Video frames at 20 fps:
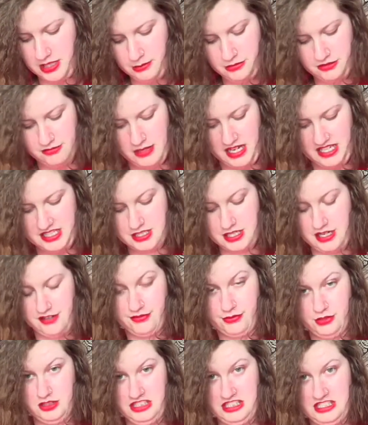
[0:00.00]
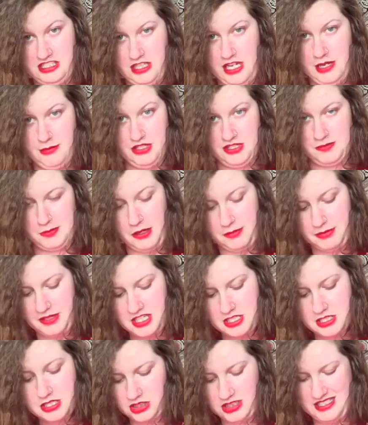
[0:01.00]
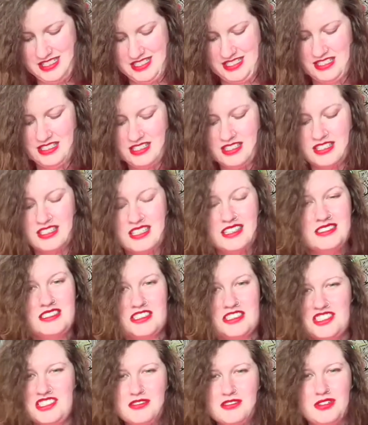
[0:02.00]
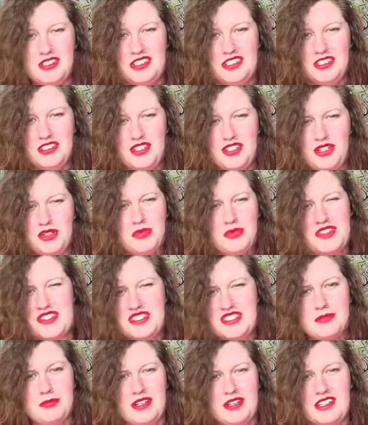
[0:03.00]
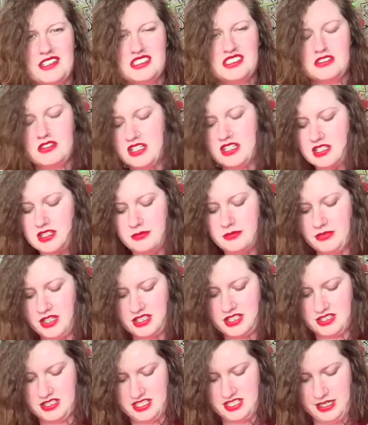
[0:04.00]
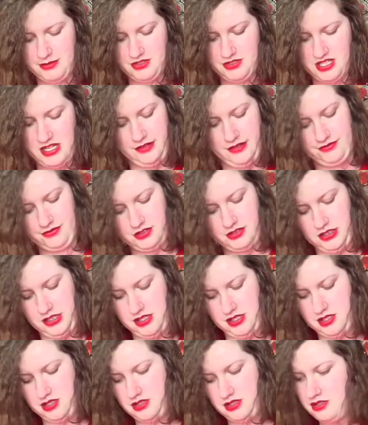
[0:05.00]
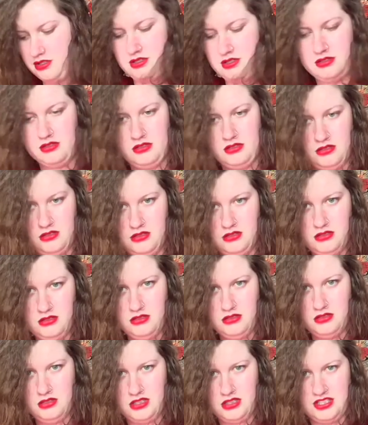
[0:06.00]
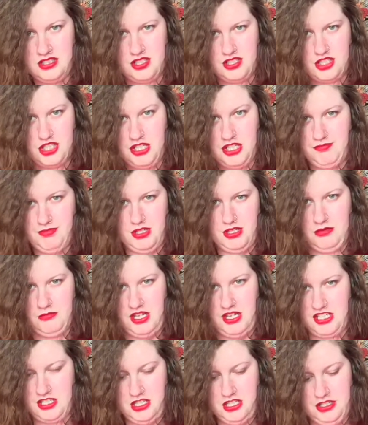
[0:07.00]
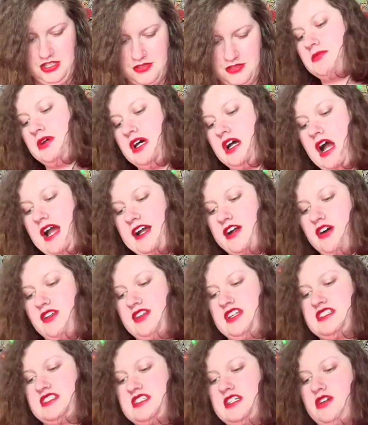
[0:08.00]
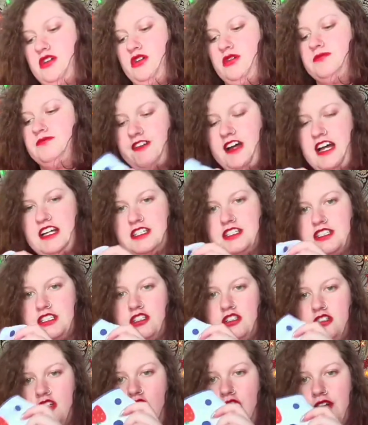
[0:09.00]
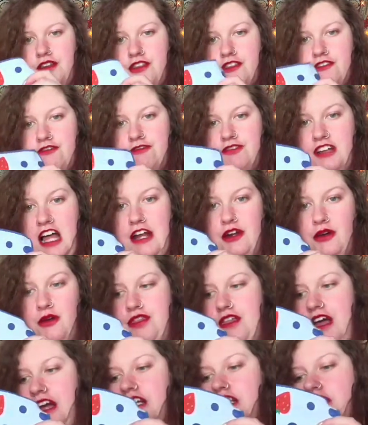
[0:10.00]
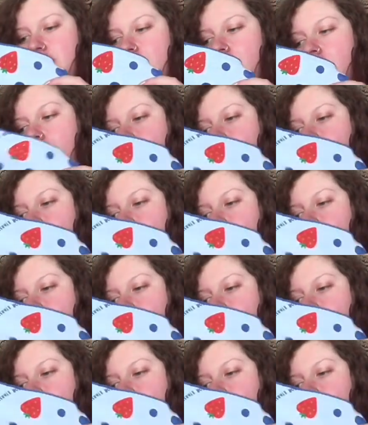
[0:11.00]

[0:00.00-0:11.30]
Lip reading: of my stuff was the same as Poppy's because that's just what you do with siblings. You get them like the same stuff because it's cheap and it makes sense. But I got these little face cloth flannel things.